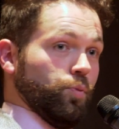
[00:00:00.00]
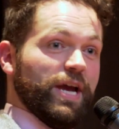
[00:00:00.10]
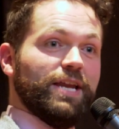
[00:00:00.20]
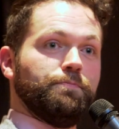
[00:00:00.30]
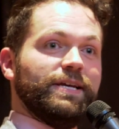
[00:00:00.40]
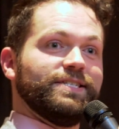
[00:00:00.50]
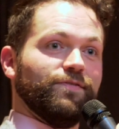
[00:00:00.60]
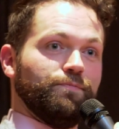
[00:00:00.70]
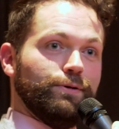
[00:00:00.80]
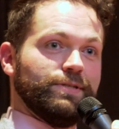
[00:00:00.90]
great piece
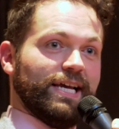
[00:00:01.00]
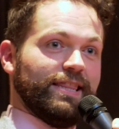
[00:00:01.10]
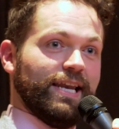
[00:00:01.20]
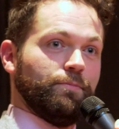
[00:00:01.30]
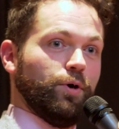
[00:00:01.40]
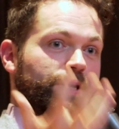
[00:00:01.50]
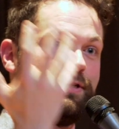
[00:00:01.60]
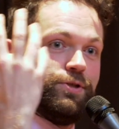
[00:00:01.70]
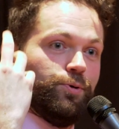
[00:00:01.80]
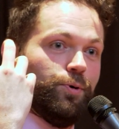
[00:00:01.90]
of music that I'm going
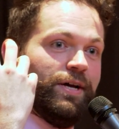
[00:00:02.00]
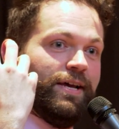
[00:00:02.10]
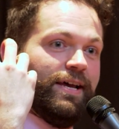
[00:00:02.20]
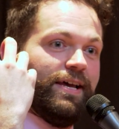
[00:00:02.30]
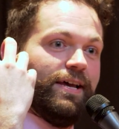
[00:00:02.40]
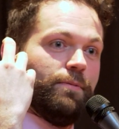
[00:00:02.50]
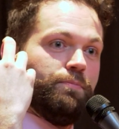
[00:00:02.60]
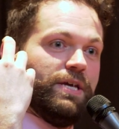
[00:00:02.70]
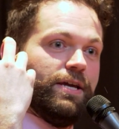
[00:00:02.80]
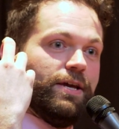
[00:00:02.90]
to
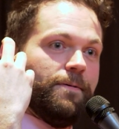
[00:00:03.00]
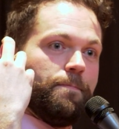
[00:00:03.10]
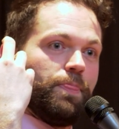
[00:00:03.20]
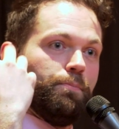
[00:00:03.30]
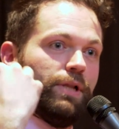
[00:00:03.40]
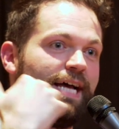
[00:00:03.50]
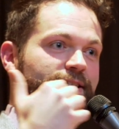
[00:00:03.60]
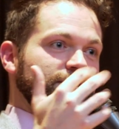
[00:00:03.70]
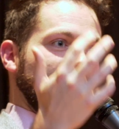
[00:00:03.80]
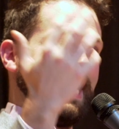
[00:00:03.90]
be
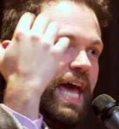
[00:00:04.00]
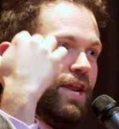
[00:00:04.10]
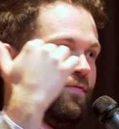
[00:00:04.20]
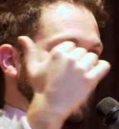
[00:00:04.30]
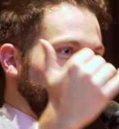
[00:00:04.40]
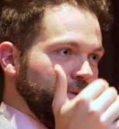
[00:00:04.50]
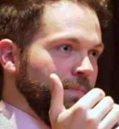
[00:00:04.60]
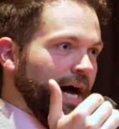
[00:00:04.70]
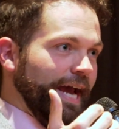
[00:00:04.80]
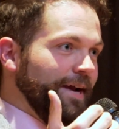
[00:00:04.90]
blessed and edified
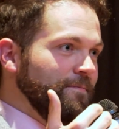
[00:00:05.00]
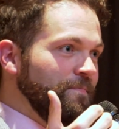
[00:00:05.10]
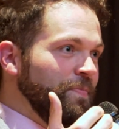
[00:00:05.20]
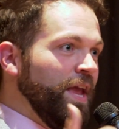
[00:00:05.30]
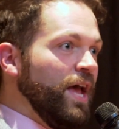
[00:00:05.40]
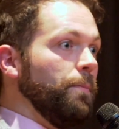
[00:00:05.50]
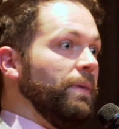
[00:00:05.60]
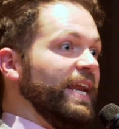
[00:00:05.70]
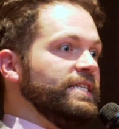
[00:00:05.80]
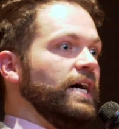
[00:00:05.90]
by.
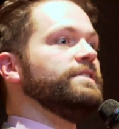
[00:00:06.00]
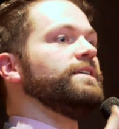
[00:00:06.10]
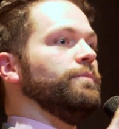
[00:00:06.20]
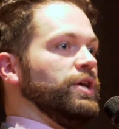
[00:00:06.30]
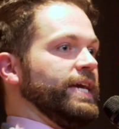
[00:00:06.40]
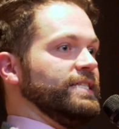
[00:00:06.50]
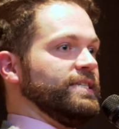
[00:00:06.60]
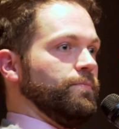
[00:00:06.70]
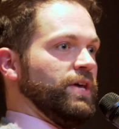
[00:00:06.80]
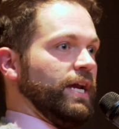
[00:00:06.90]
But it does communicate
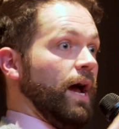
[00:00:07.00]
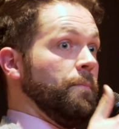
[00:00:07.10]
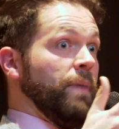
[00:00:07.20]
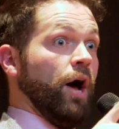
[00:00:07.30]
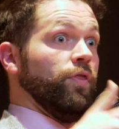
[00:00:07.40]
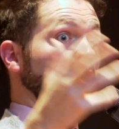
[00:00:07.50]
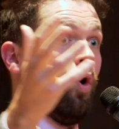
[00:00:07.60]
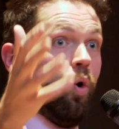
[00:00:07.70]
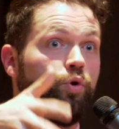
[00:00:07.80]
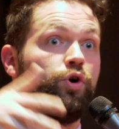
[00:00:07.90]
something about the
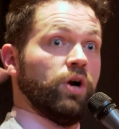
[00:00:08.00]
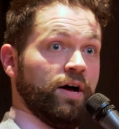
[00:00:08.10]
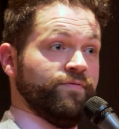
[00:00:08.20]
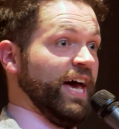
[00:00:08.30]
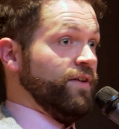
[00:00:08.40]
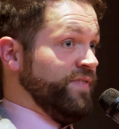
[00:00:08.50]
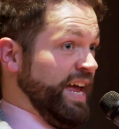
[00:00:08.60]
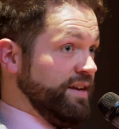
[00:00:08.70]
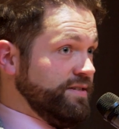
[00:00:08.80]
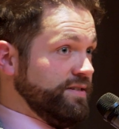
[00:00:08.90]
horror of that
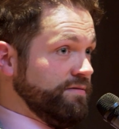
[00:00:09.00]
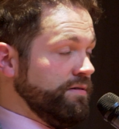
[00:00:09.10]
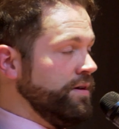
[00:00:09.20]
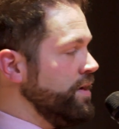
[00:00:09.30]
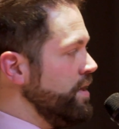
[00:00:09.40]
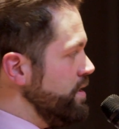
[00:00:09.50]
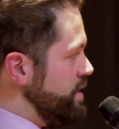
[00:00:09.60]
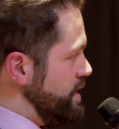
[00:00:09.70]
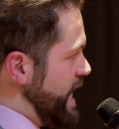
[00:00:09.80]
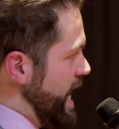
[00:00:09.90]
event.
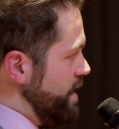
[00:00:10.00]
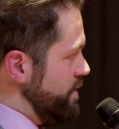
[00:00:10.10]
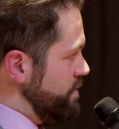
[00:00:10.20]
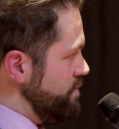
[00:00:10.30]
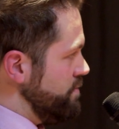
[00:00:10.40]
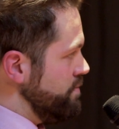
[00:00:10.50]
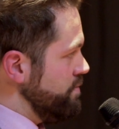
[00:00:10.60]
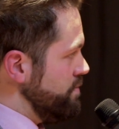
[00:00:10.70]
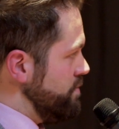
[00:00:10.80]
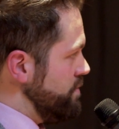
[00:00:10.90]
Does that
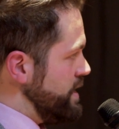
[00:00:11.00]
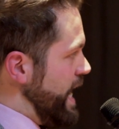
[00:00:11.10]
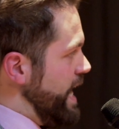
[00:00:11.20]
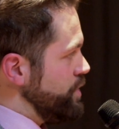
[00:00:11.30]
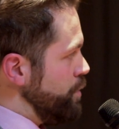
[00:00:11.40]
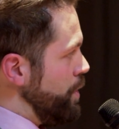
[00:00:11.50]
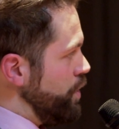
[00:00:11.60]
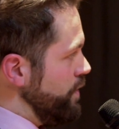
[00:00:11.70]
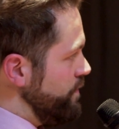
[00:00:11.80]
does that answer part